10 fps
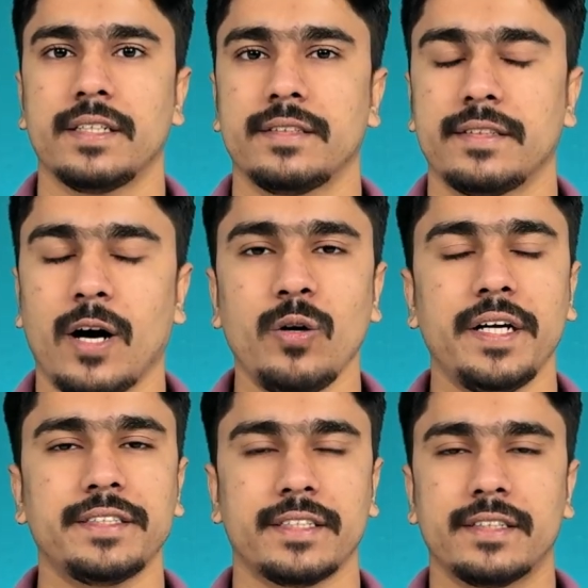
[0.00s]
Now
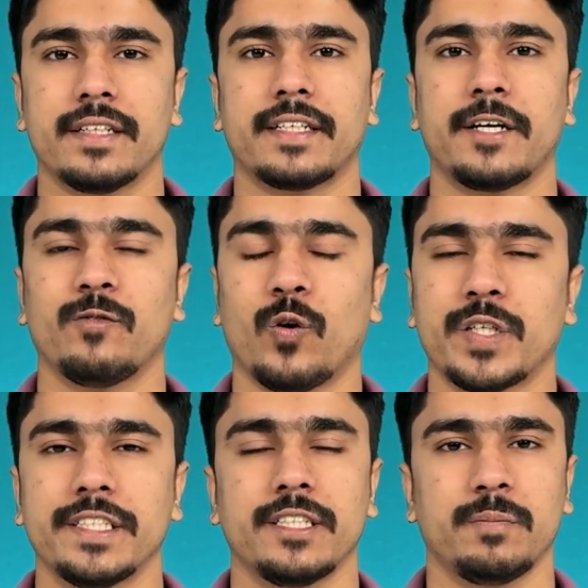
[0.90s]
let's understand what
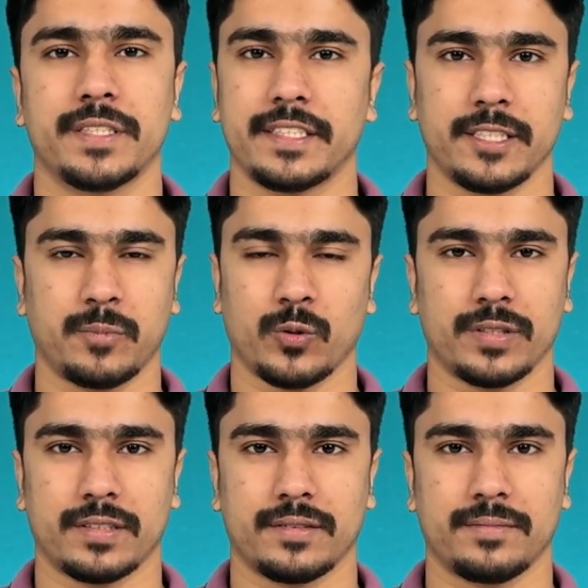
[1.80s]
is a business
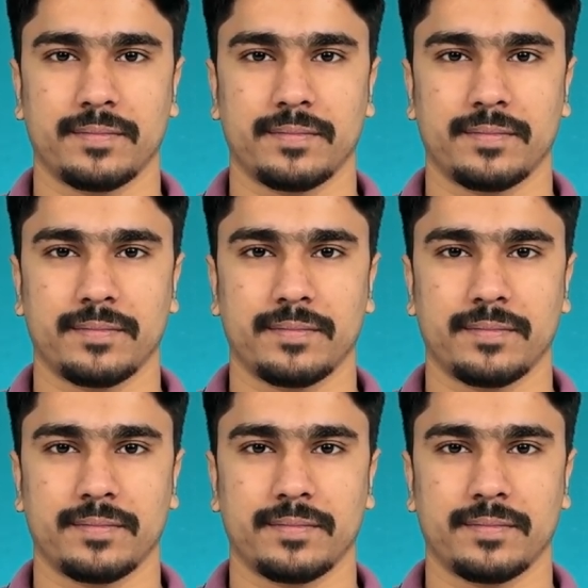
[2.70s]
process.